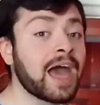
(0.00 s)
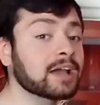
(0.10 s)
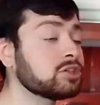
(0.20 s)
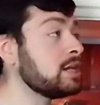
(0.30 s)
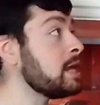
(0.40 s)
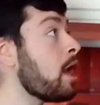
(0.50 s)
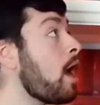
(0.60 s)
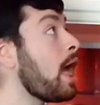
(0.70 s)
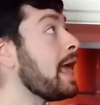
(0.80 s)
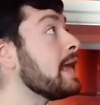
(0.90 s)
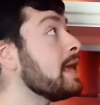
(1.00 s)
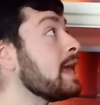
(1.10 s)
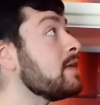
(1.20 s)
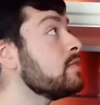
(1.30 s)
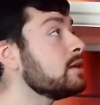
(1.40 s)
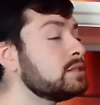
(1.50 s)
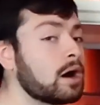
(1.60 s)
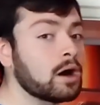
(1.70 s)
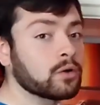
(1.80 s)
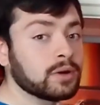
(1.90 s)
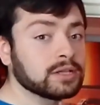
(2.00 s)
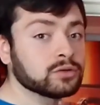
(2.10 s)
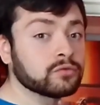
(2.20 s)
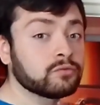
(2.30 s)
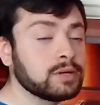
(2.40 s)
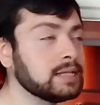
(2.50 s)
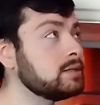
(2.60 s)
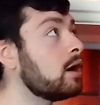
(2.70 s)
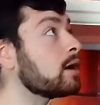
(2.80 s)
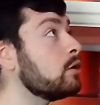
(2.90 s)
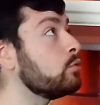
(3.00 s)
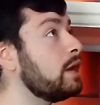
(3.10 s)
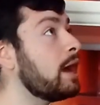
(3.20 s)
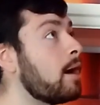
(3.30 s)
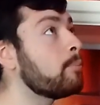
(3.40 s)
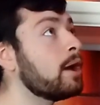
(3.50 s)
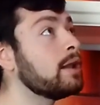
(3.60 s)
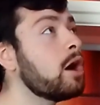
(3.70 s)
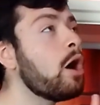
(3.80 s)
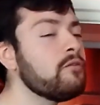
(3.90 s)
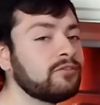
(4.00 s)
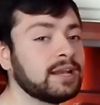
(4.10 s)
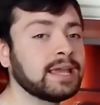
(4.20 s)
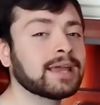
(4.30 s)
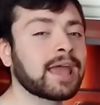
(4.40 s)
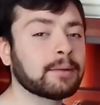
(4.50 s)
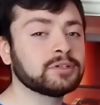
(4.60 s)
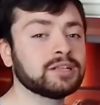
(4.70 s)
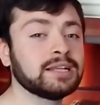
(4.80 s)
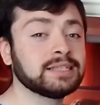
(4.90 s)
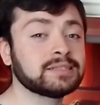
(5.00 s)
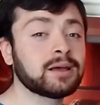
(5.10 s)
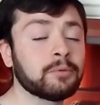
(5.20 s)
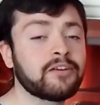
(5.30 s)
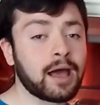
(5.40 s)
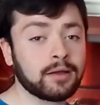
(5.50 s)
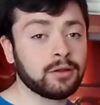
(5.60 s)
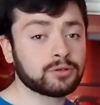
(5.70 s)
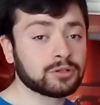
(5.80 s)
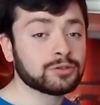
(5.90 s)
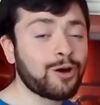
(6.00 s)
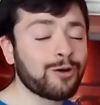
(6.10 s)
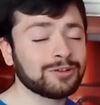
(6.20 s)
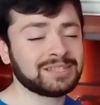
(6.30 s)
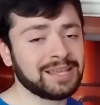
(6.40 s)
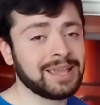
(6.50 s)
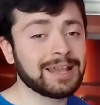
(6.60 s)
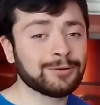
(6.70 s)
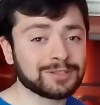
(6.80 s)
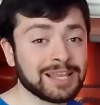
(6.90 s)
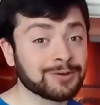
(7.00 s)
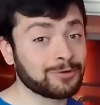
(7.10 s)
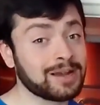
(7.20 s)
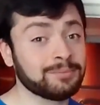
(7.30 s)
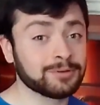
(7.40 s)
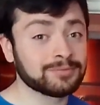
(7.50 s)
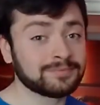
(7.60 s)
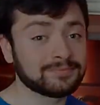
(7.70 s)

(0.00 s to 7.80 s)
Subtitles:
of actually it in the dark when it's sort of really dark and all lit up, and hopefully it captures at least some of how it looks because honestly it looks incredible.